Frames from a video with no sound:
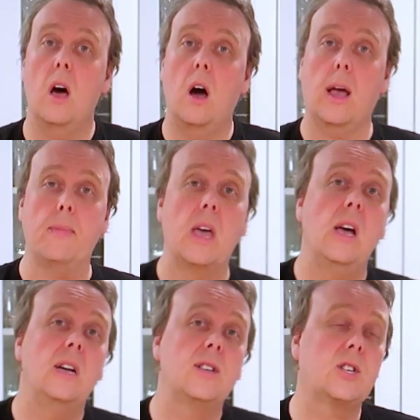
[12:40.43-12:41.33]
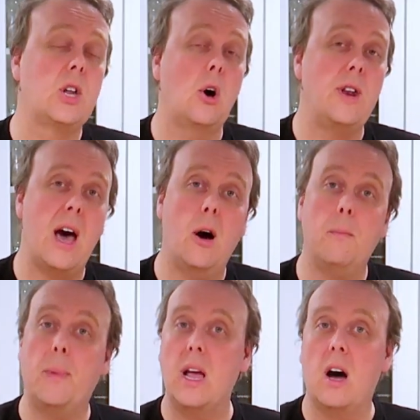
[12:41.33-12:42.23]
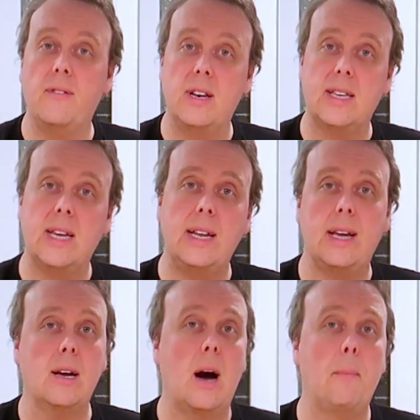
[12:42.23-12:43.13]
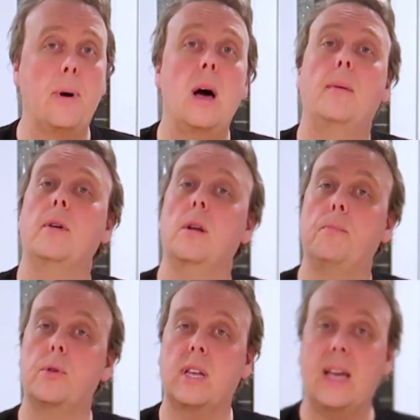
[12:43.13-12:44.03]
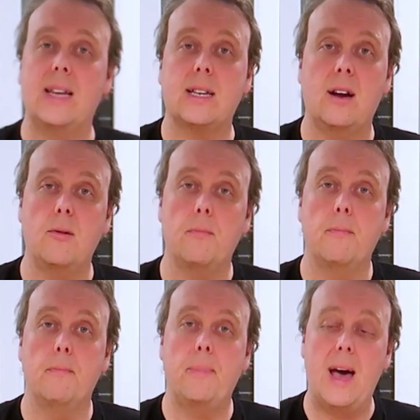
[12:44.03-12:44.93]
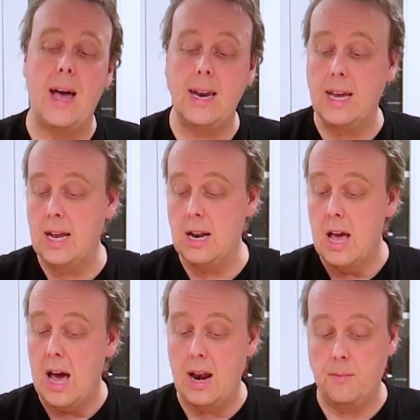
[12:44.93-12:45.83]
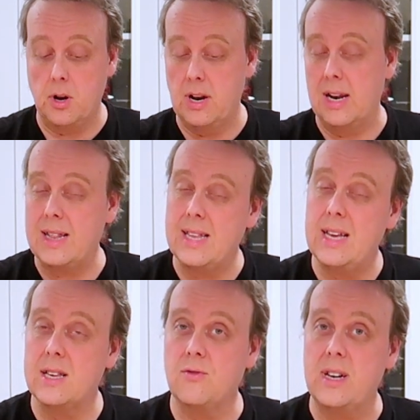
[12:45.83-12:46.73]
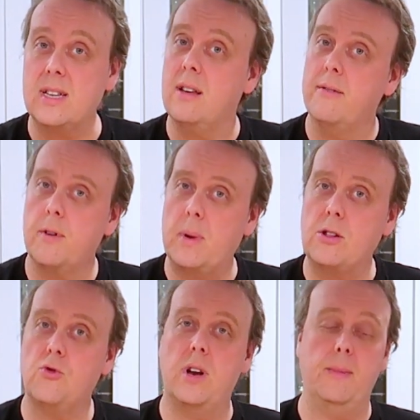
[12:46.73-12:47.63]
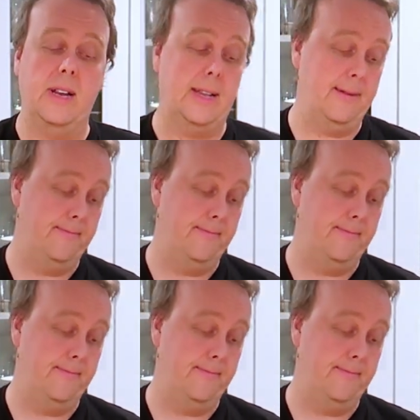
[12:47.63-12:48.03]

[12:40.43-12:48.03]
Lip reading: Okay, so now my oven is heating up. I'm going to put the cast iron pan in, and I'm going to let these rest for about 20 minutes.